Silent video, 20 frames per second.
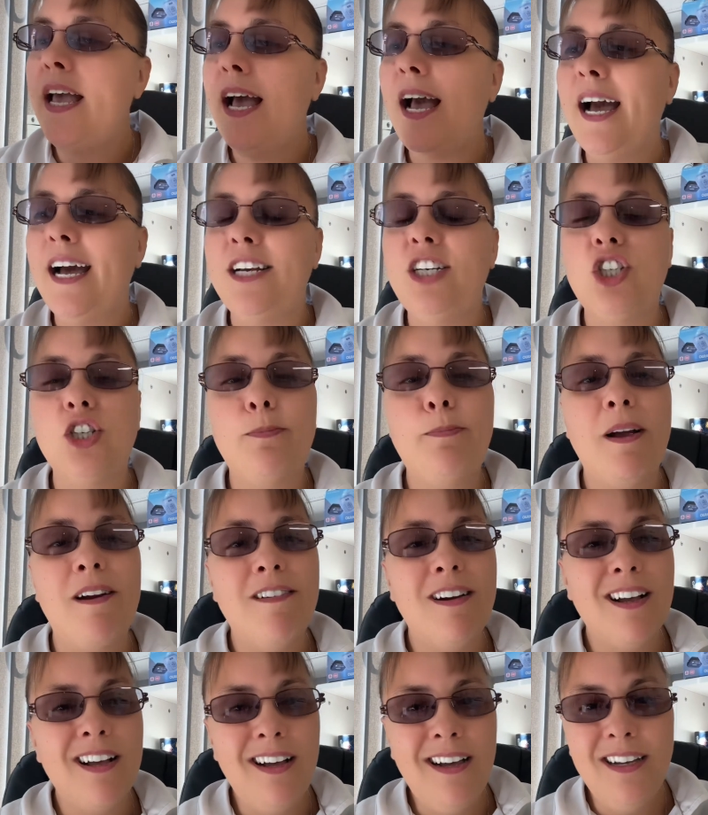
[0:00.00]
and your
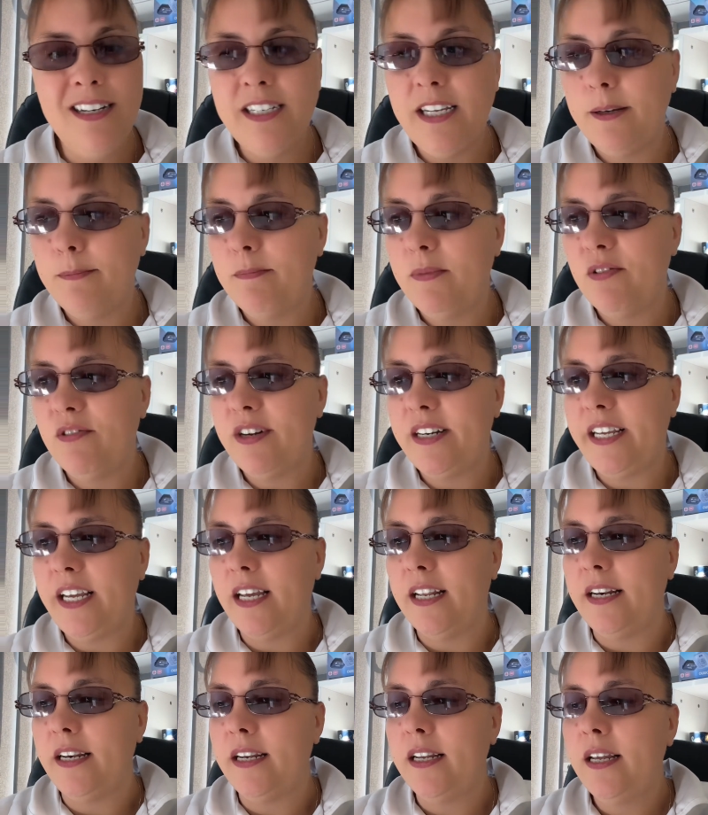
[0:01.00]
pericardium
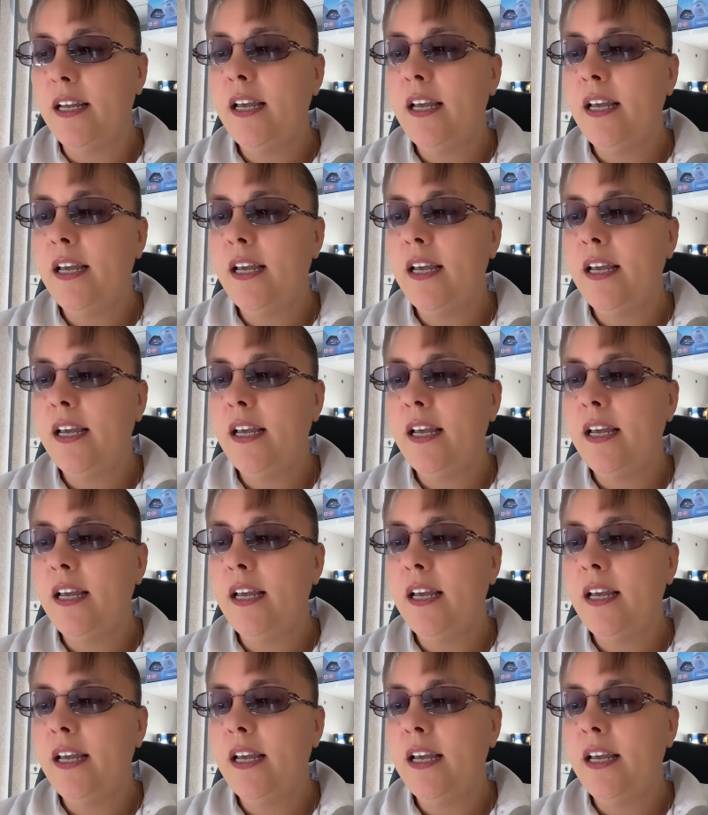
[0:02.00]
meridian.